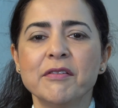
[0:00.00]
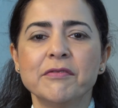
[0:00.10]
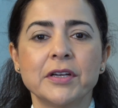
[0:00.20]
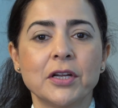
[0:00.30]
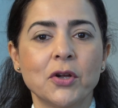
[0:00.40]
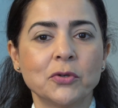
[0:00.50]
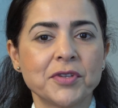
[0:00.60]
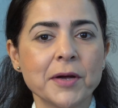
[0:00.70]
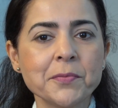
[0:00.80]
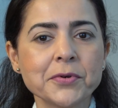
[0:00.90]
very low
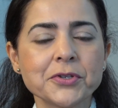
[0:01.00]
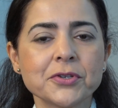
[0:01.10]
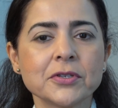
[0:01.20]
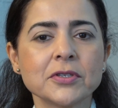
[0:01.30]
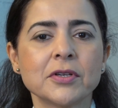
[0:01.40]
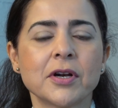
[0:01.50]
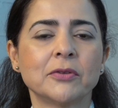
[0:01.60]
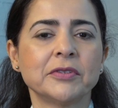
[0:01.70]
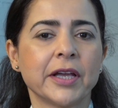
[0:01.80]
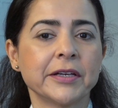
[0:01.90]
temperatures,
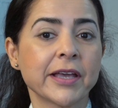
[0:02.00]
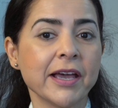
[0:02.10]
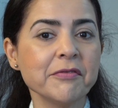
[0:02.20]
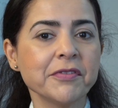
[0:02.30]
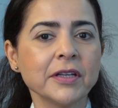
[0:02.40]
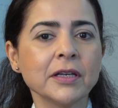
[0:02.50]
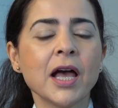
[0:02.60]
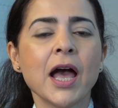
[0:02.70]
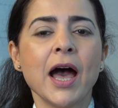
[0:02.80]
around 10 Kelvin,